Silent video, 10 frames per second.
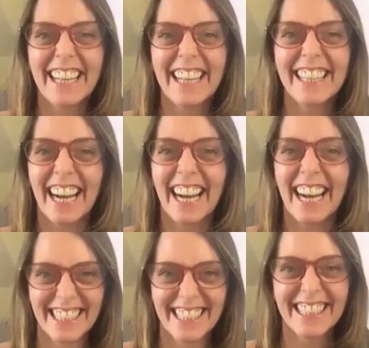
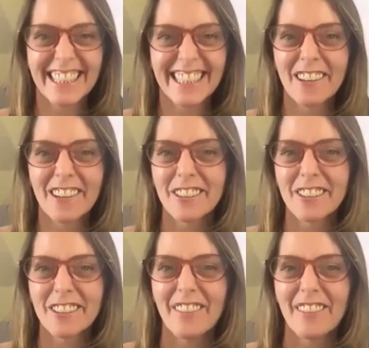I did
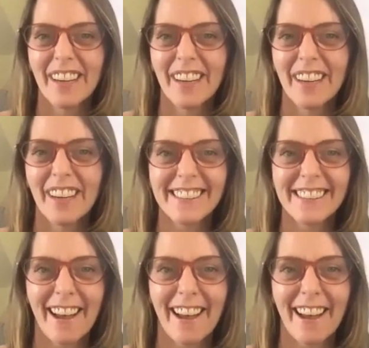encounter that
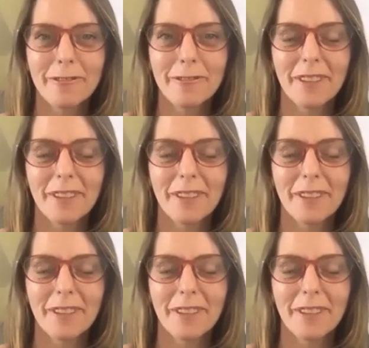myself.